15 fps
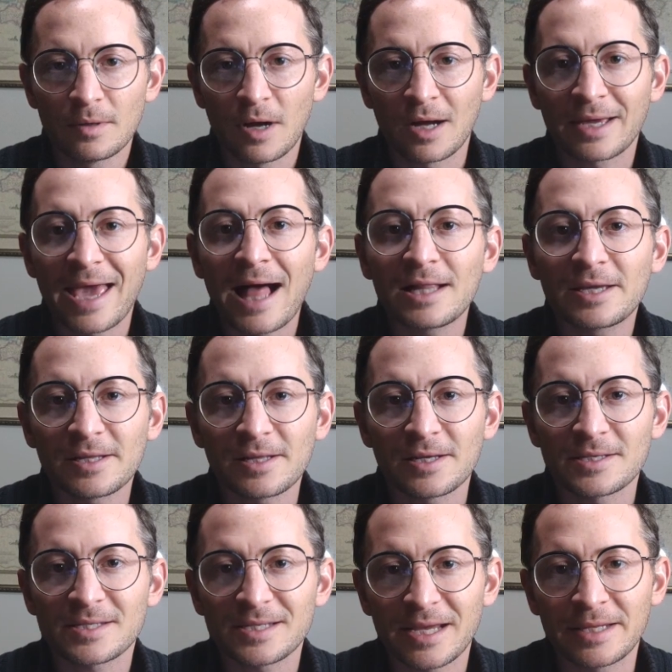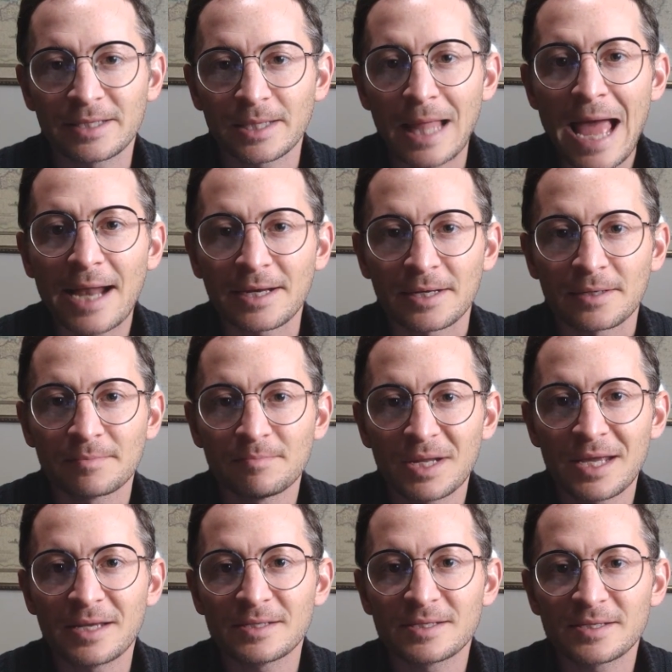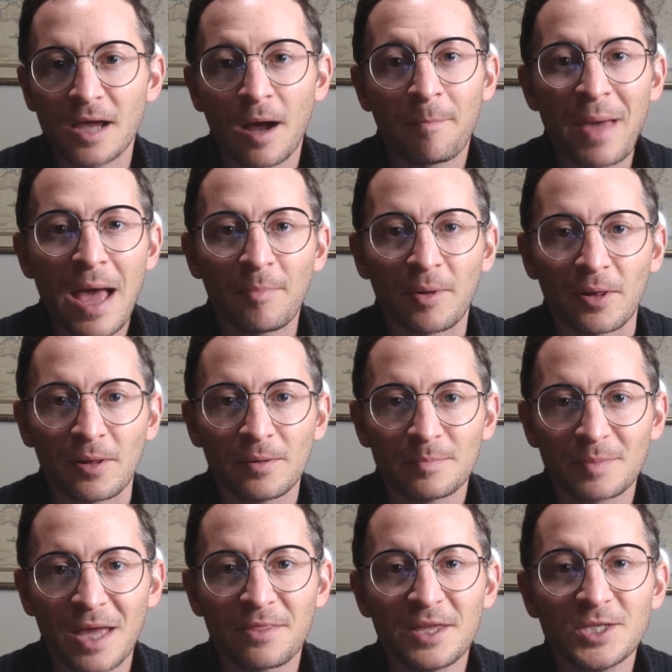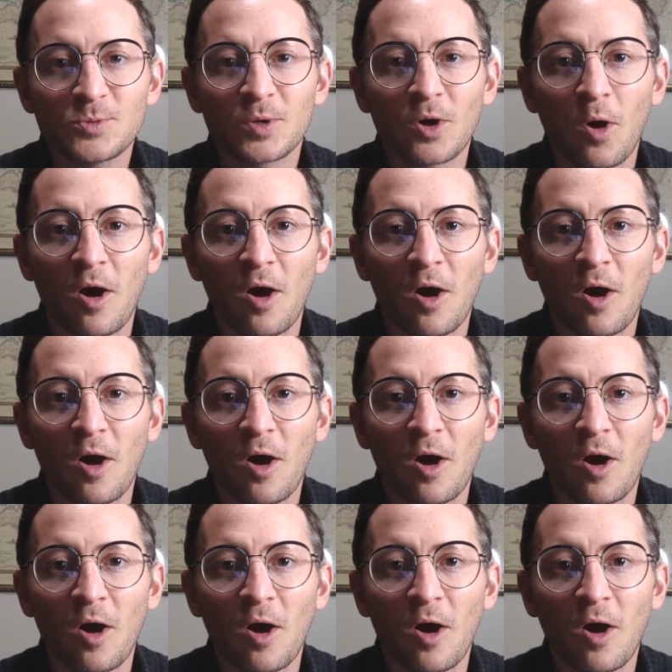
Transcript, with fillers: A calculus in Latin is a pebble, and these would